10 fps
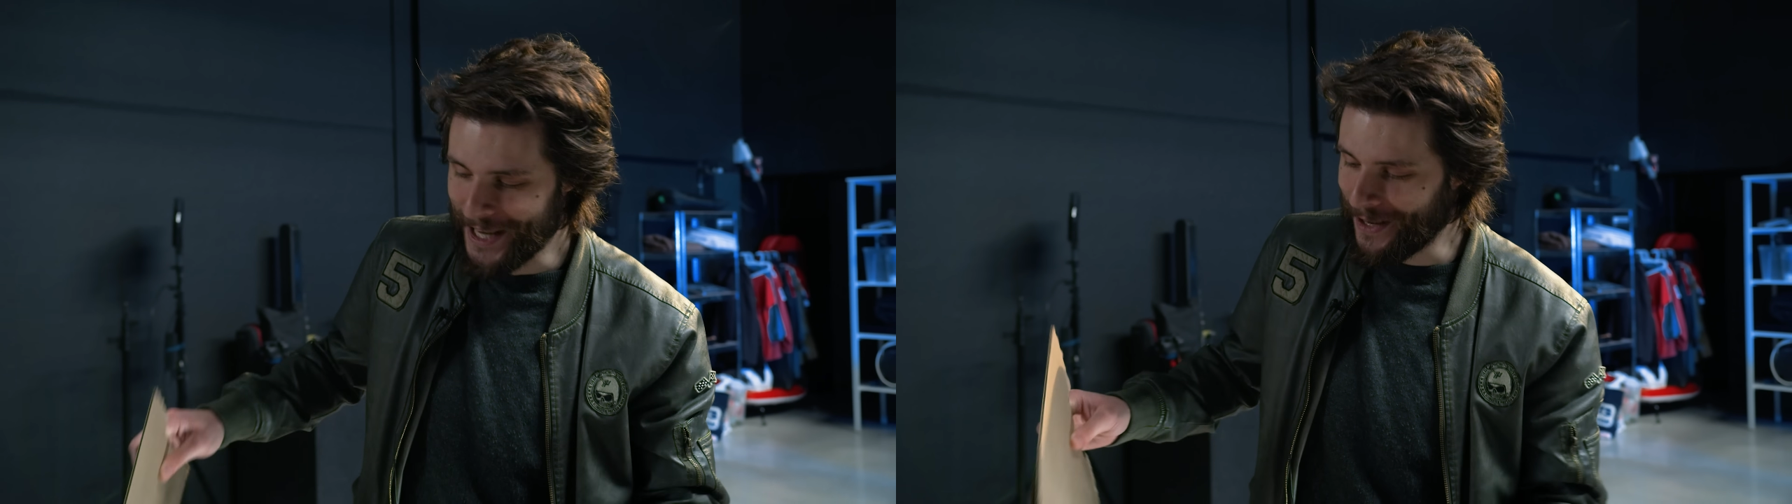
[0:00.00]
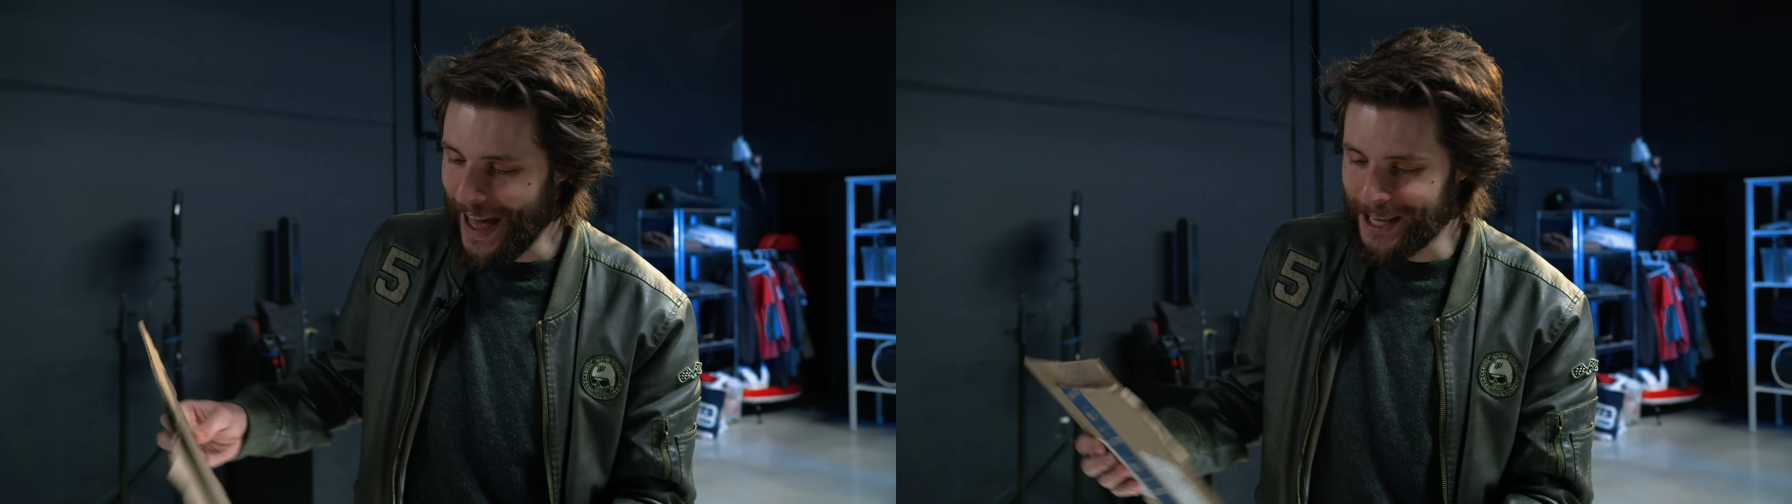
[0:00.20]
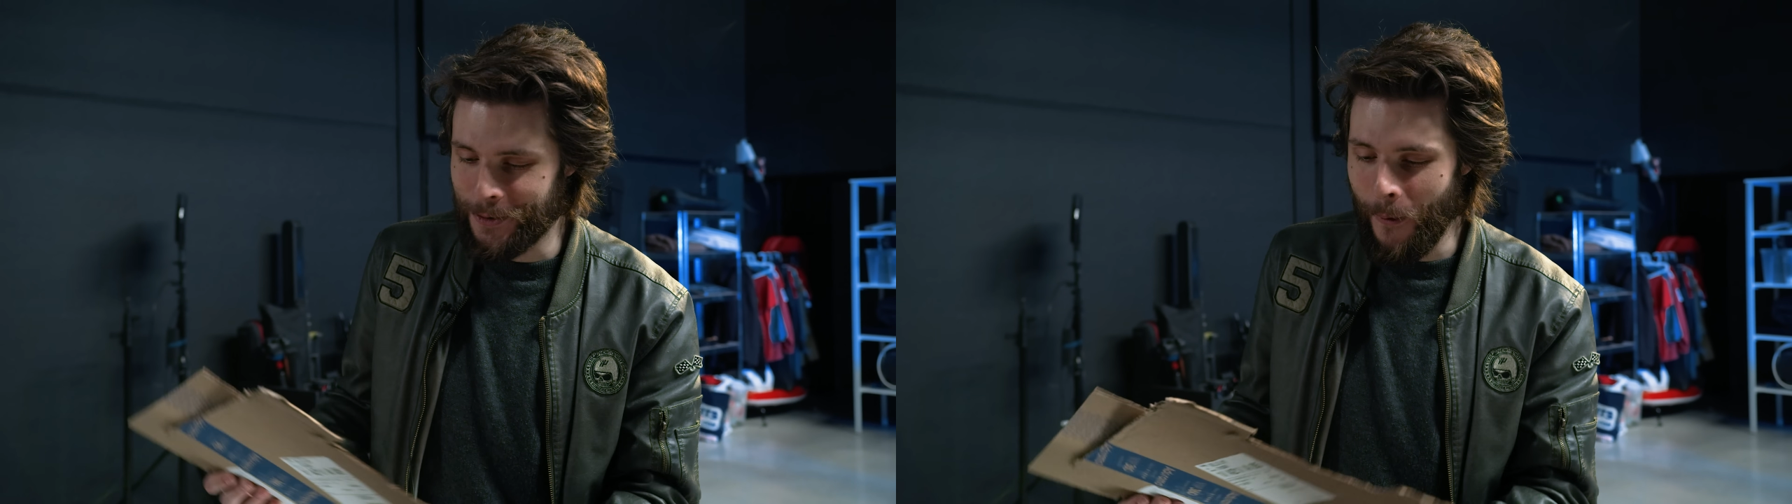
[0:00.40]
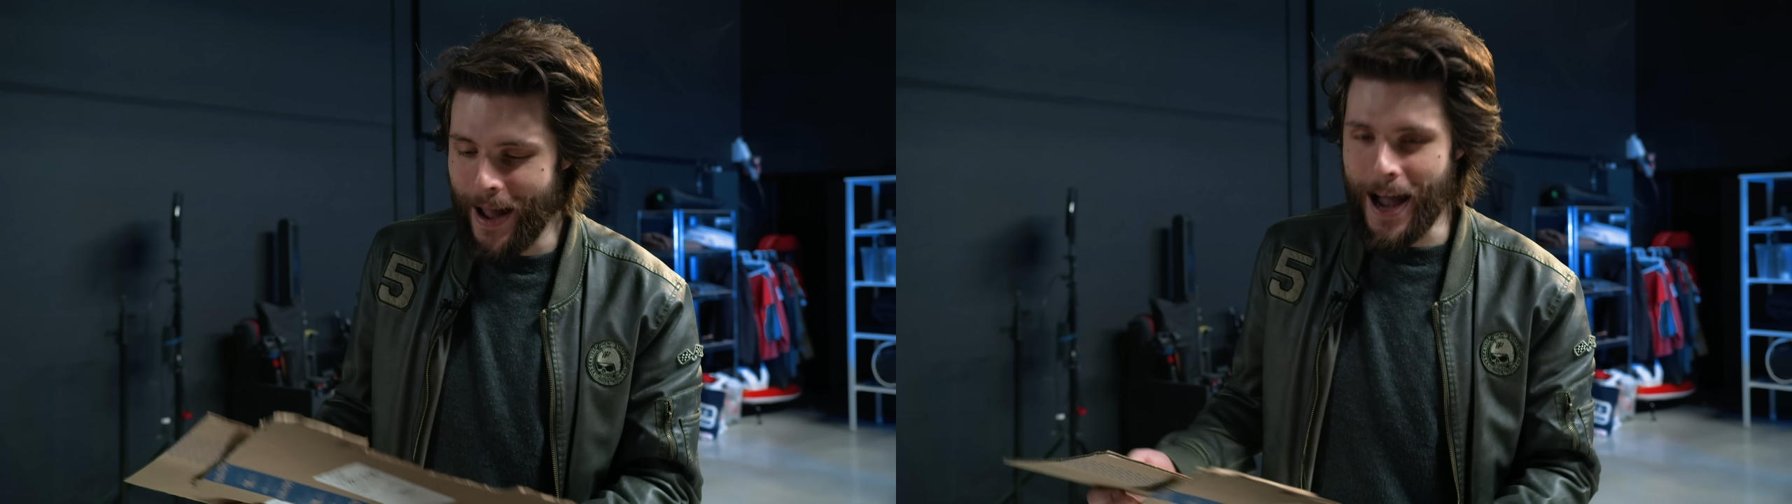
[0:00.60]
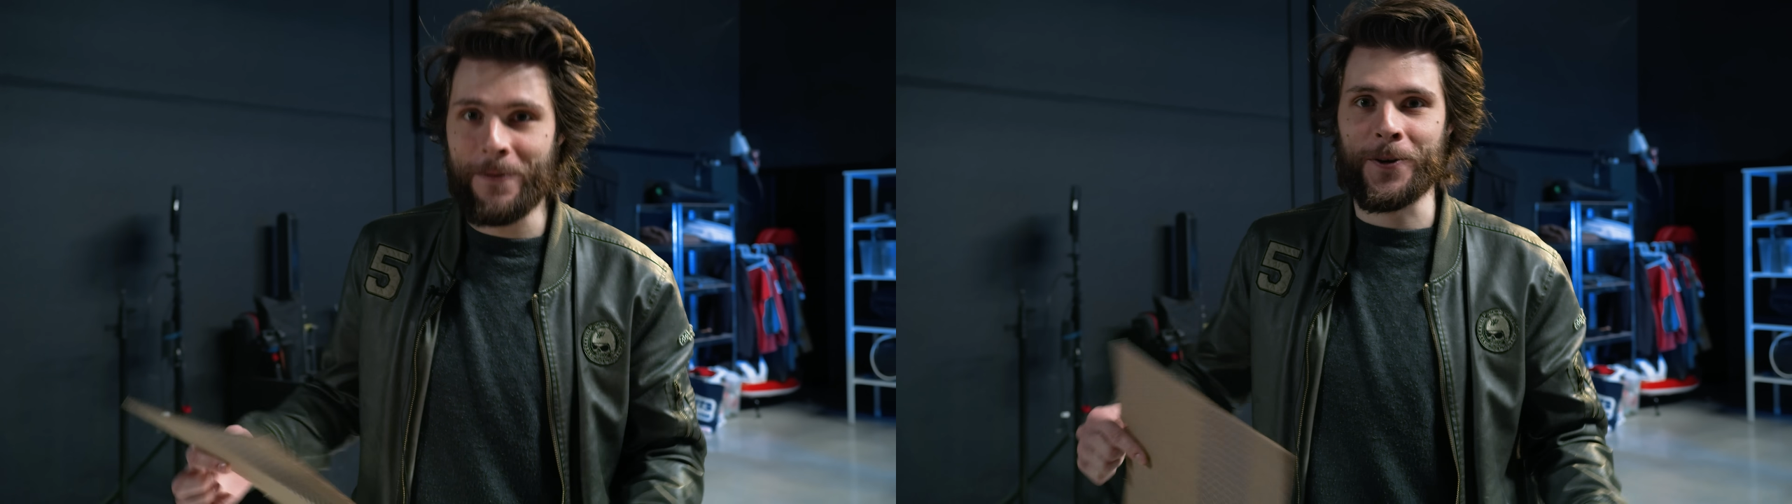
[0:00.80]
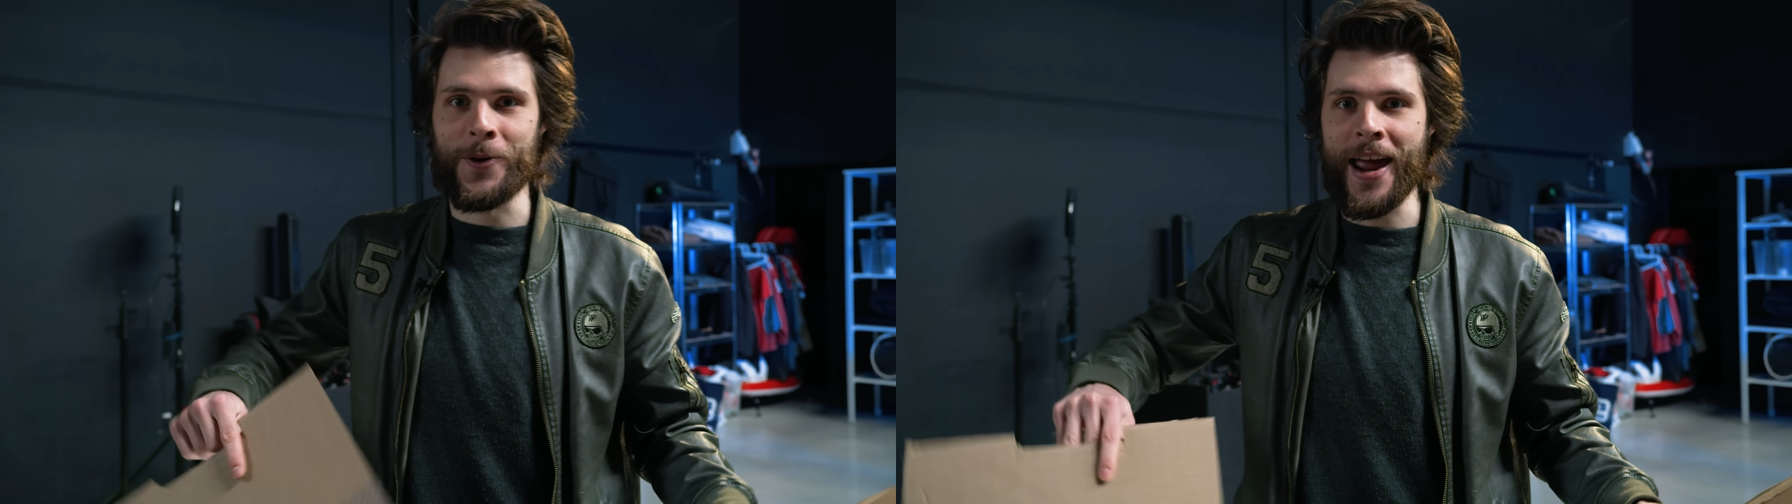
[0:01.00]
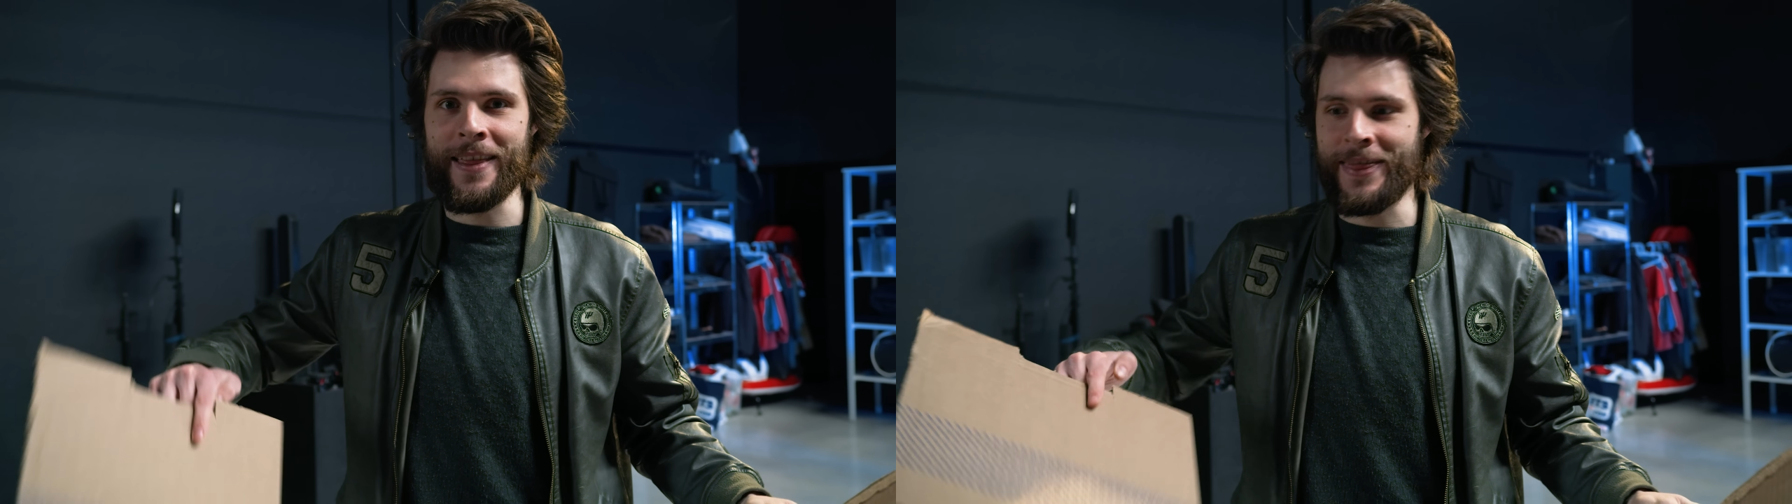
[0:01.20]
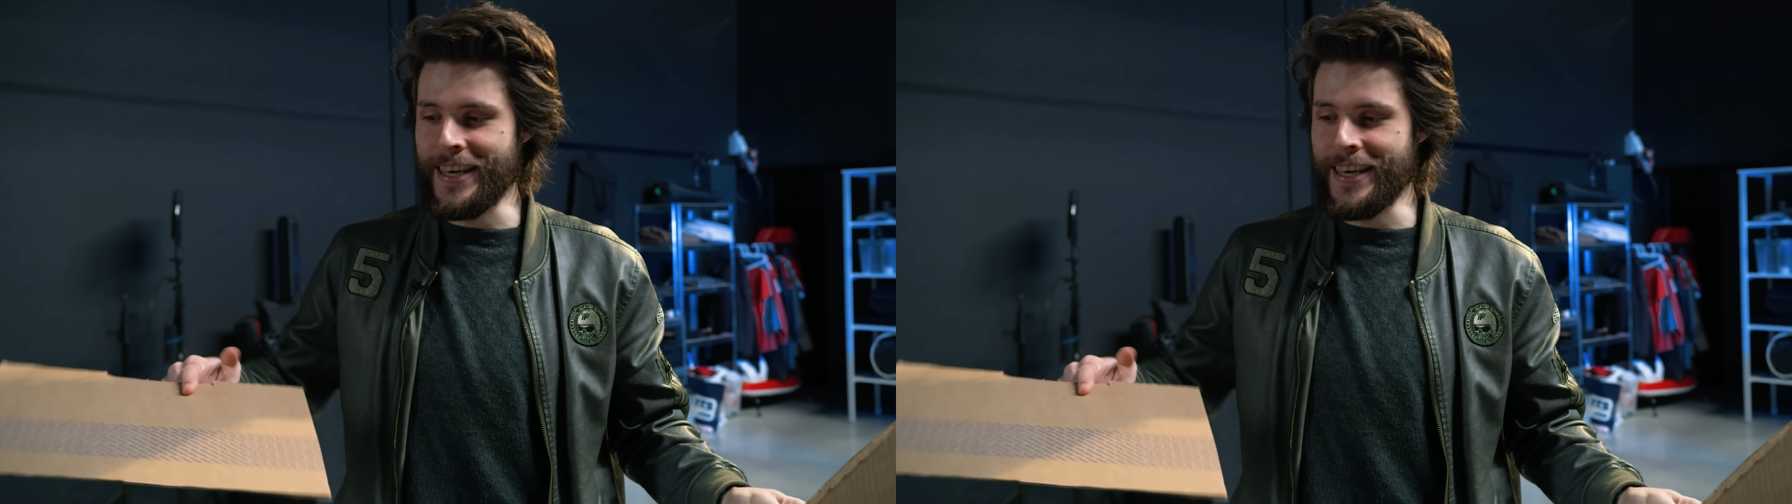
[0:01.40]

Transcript: So that's why I've created